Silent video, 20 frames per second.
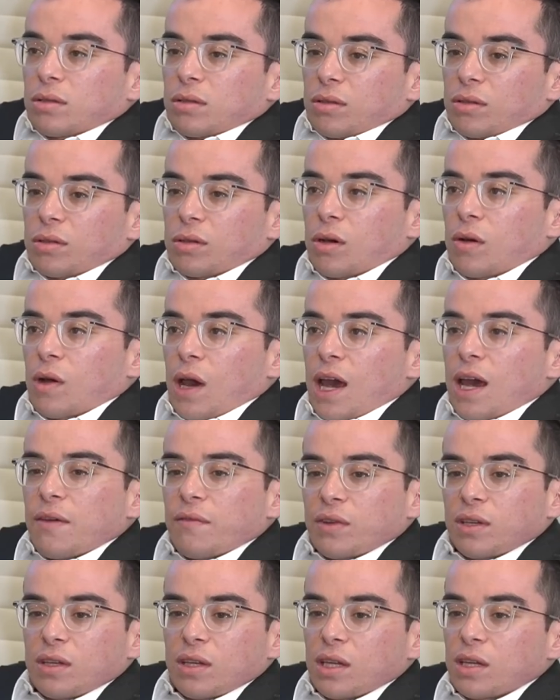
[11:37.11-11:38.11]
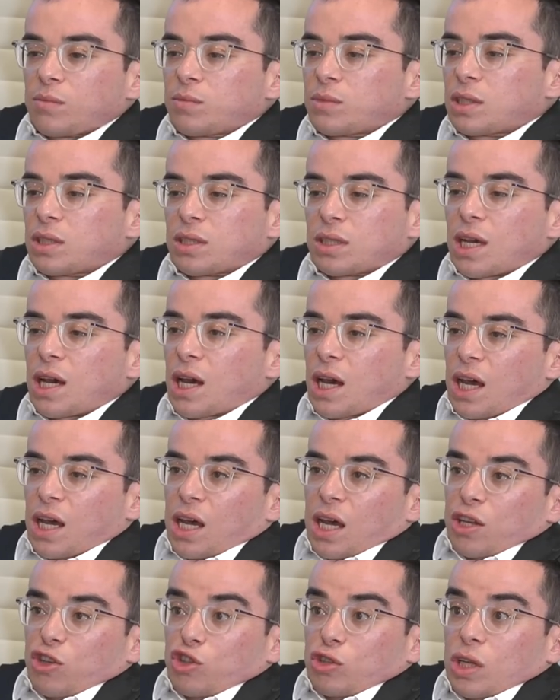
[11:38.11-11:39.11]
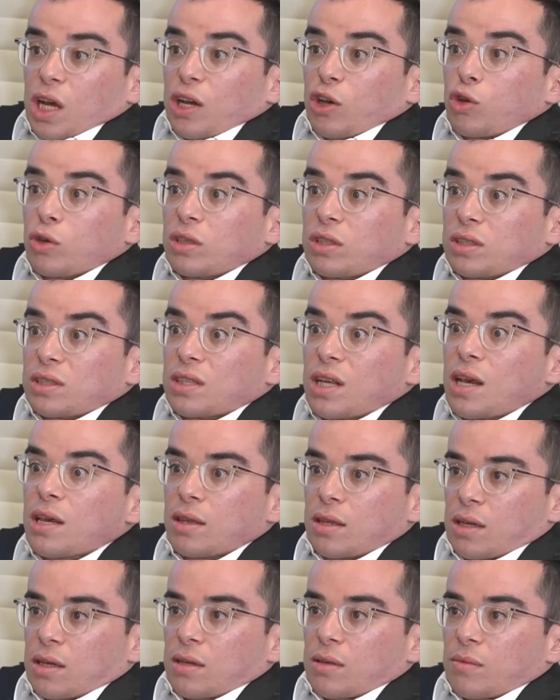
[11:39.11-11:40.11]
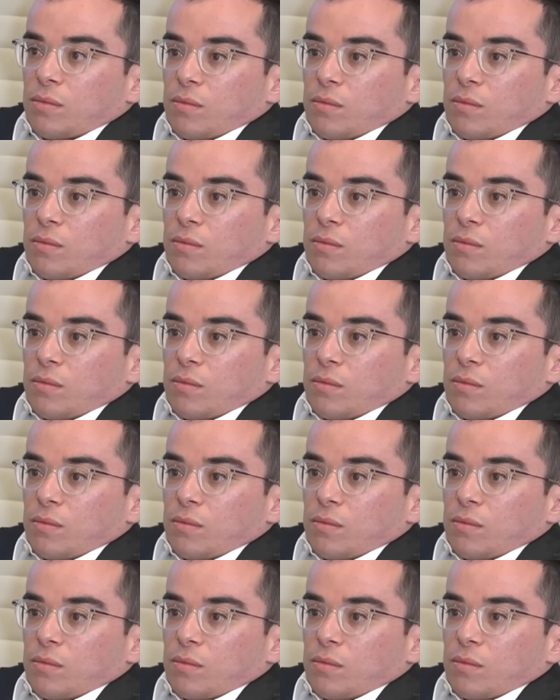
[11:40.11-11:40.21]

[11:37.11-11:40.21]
having games, this, that, I couldn't stand it.